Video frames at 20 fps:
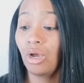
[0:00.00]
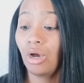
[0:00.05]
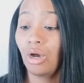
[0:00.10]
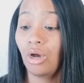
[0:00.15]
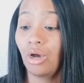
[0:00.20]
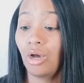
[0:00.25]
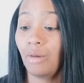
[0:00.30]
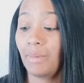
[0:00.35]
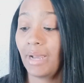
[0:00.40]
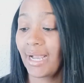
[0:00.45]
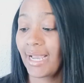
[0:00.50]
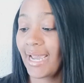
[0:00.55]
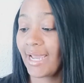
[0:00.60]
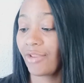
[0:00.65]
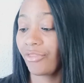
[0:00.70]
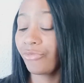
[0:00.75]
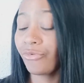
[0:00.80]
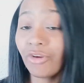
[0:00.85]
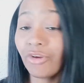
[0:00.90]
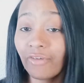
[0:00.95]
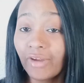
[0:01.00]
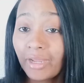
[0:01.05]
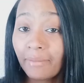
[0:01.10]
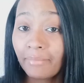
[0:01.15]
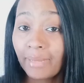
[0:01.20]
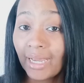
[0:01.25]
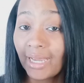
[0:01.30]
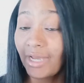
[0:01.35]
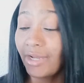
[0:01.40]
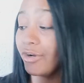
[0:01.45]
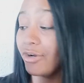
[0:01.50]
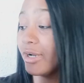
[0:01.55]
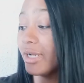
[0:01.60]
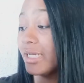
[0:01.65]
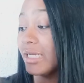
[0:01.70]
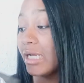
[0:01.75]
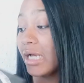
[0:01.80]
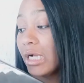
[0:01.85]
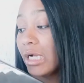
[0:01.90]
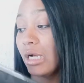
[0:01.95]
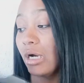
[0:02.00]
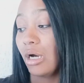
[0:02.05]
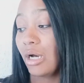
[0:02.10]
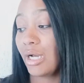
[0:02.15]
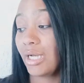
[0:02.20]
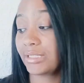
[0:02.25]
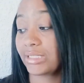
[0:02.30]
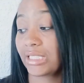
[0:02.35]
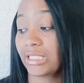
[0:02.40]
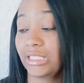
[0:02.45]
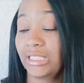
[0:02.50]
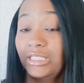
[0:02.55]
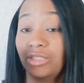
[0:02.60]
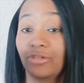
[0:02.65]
Um, I got a three ring binder and then I got the